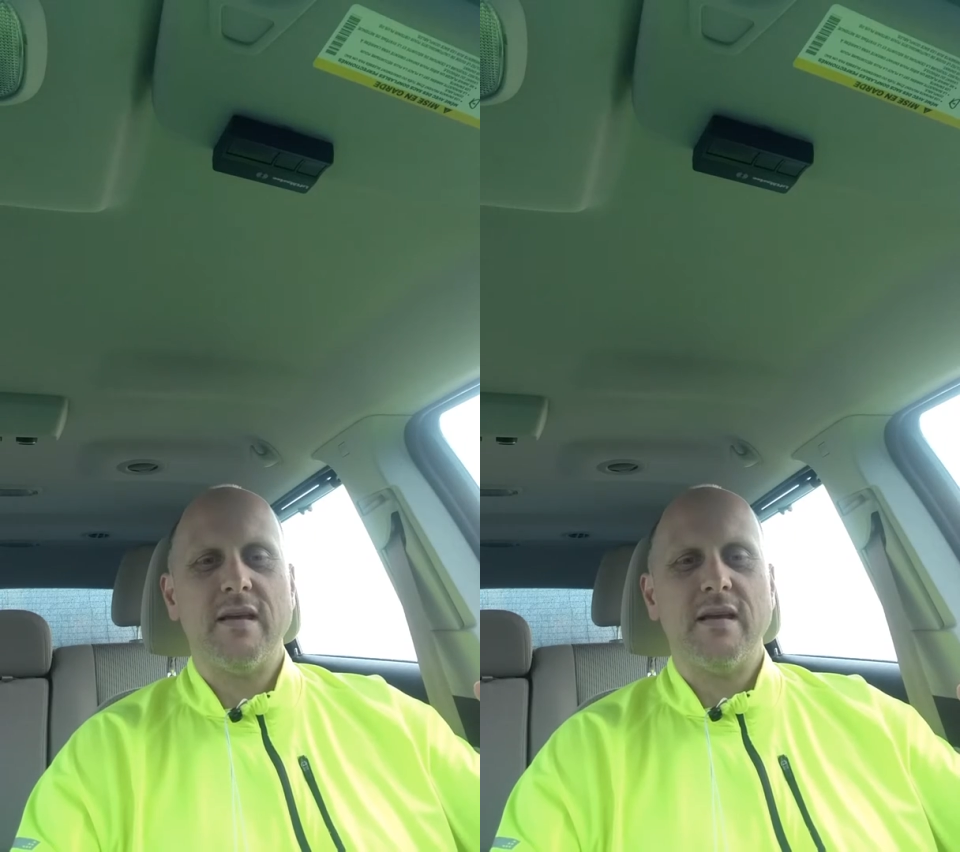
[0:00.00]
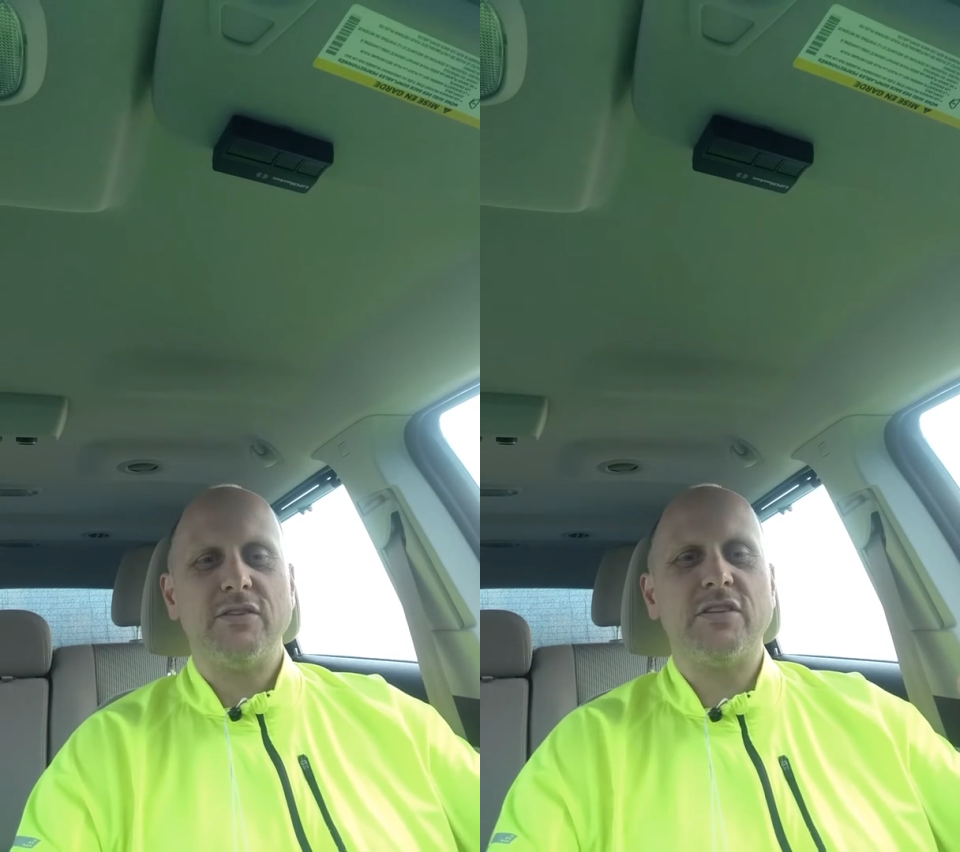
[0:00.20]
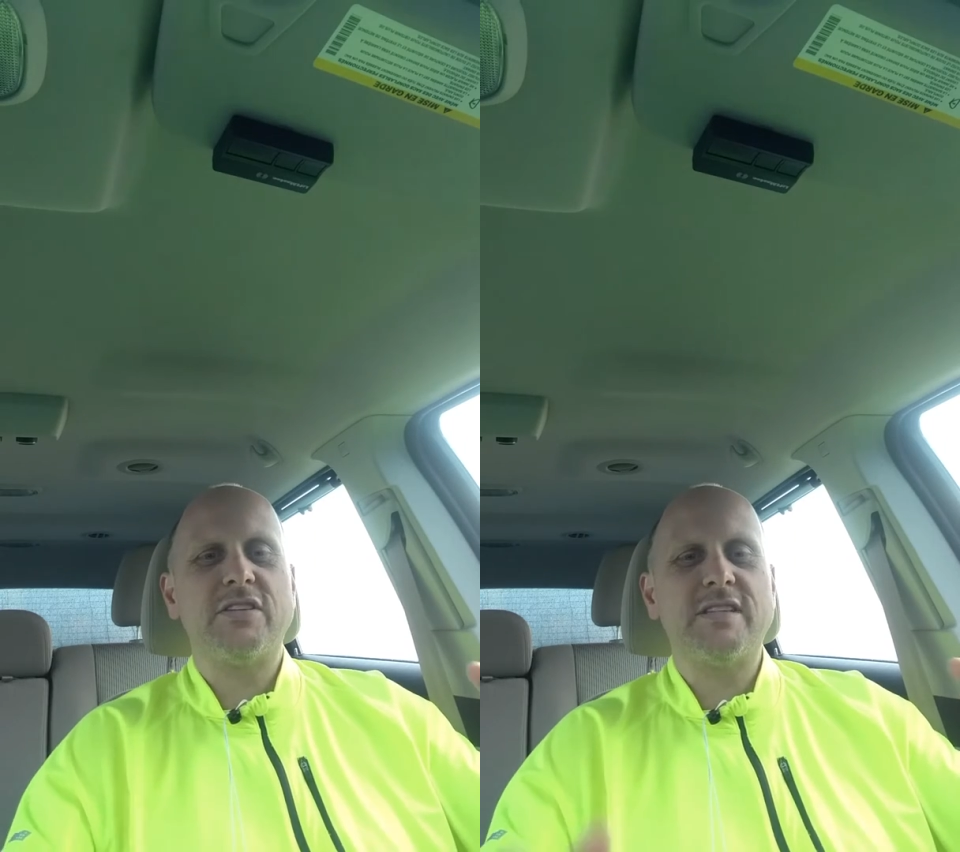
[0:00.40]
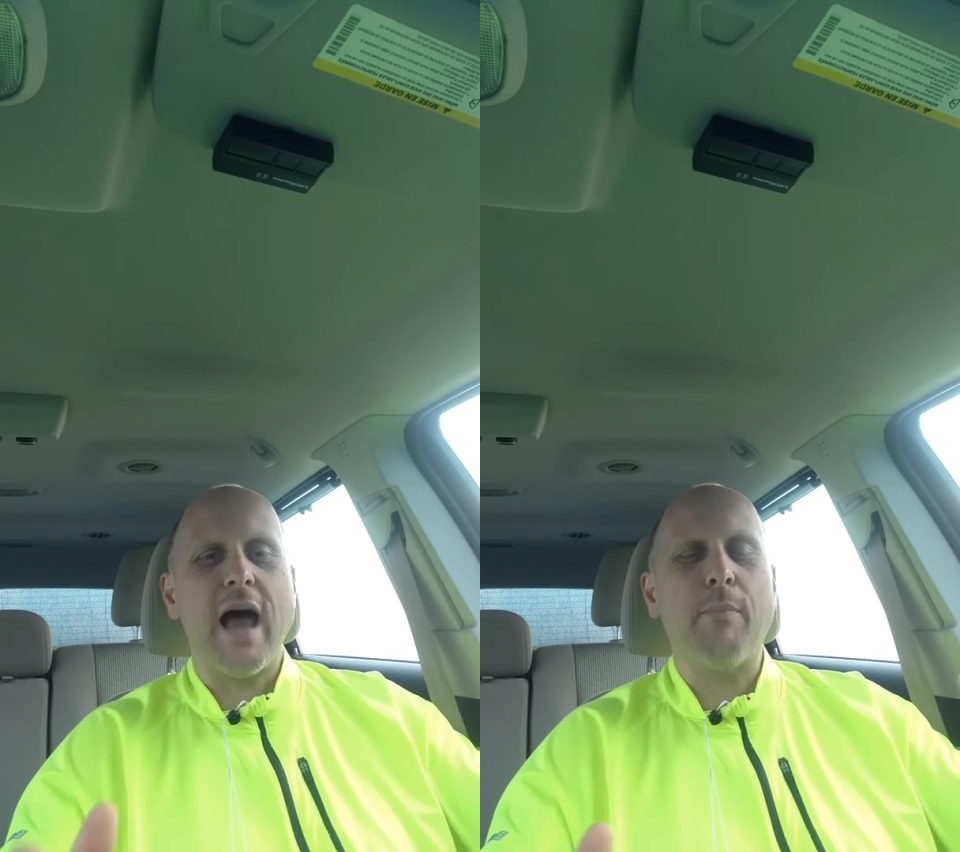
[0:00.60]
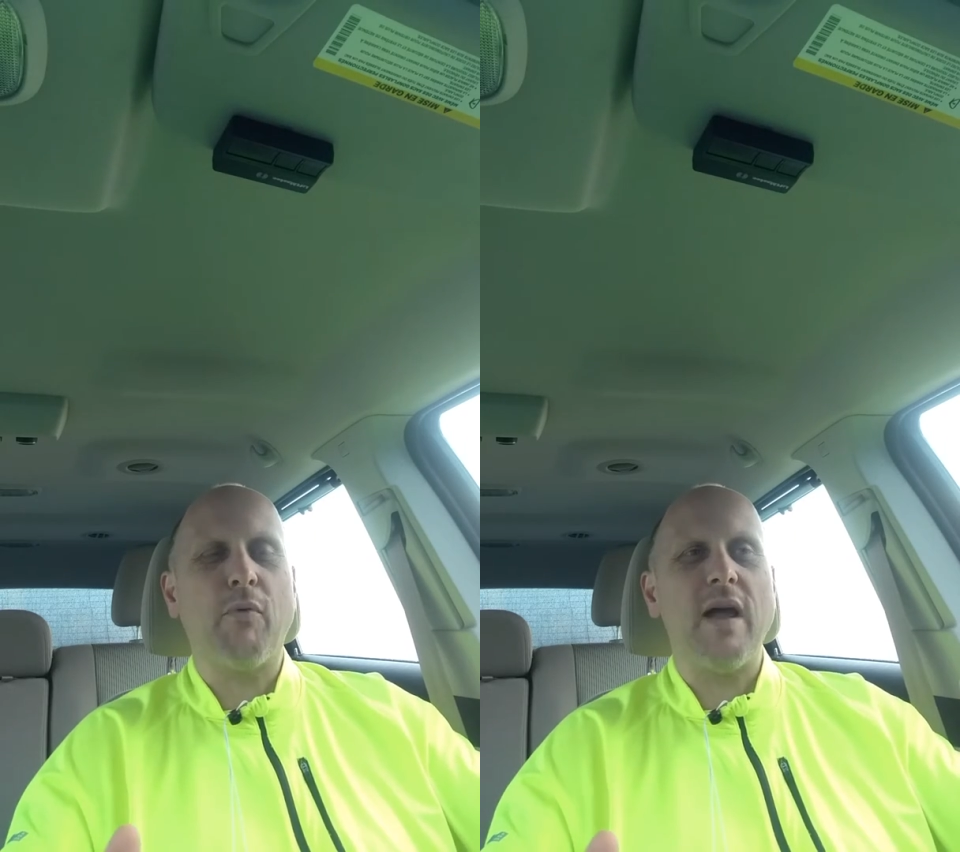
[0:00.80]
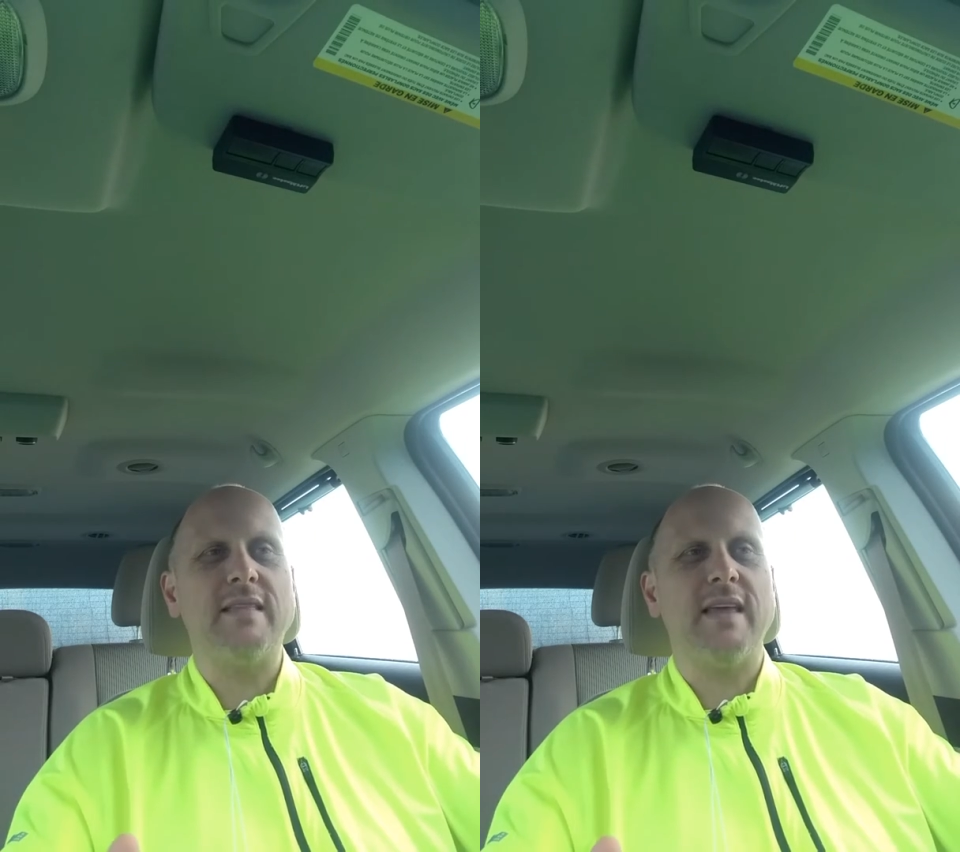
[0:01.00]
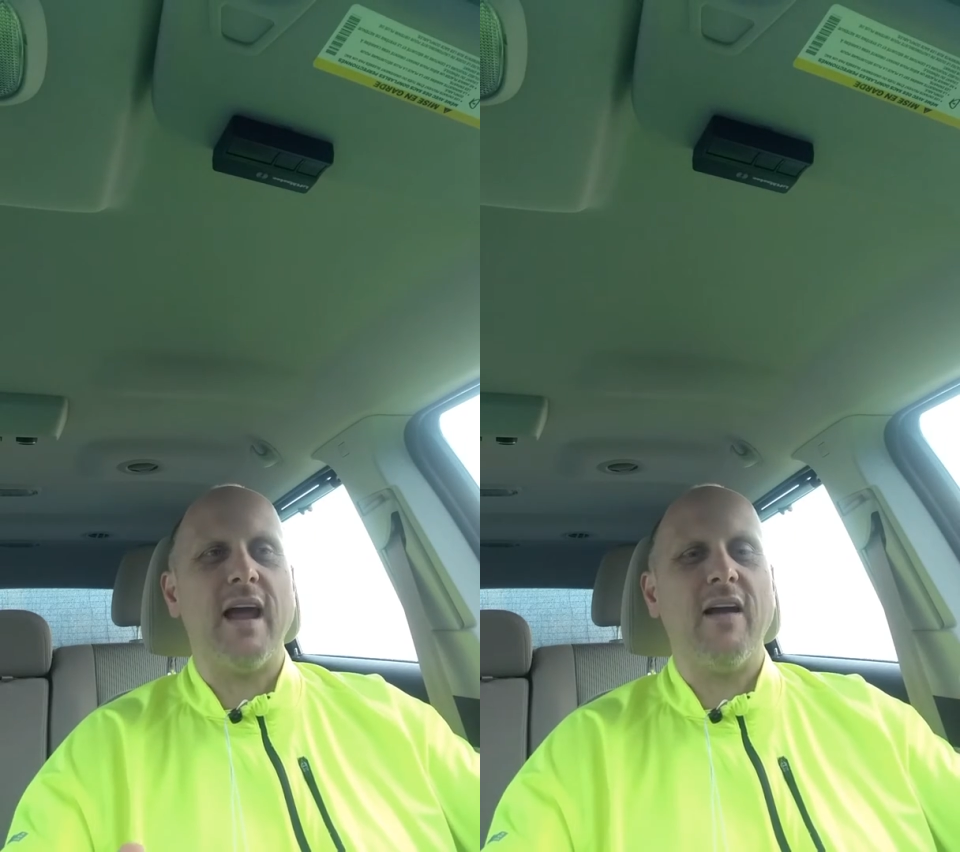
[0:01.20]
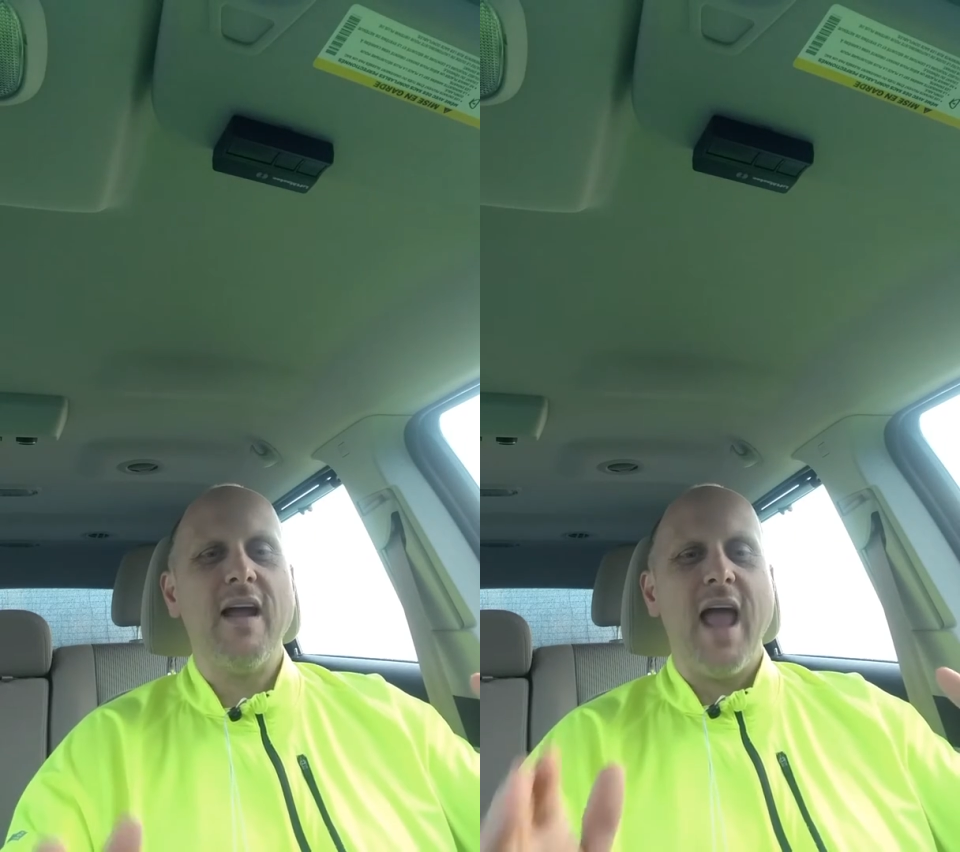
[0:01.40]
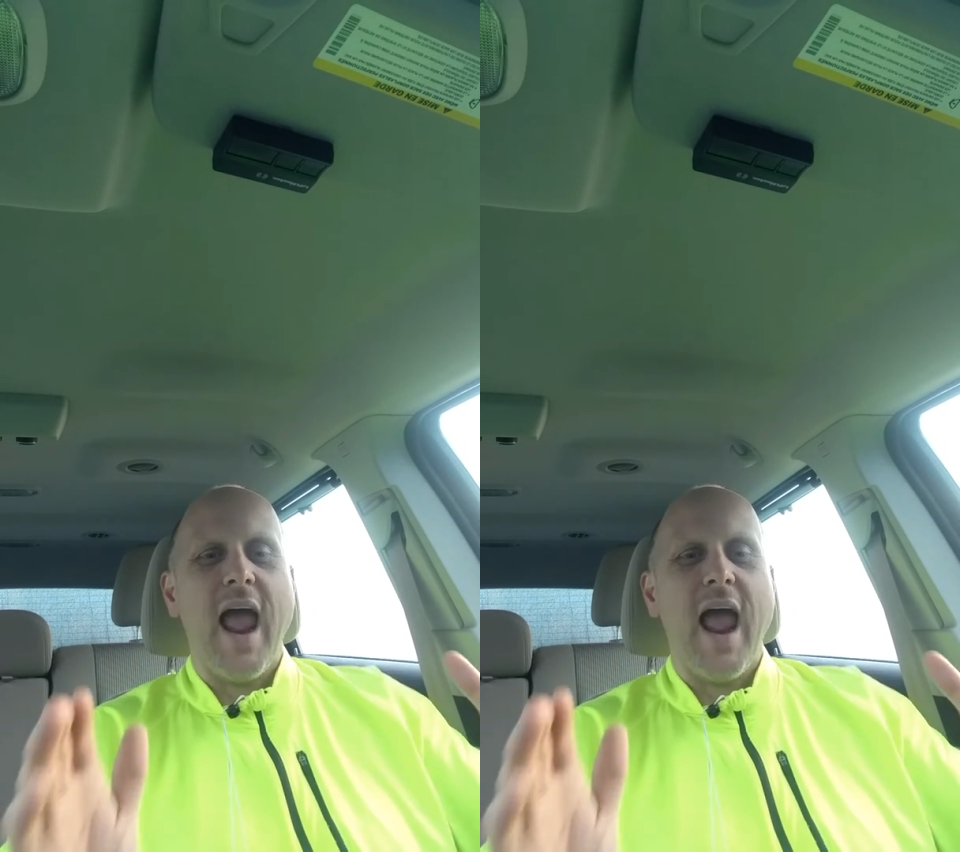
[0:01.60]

Just stop right there.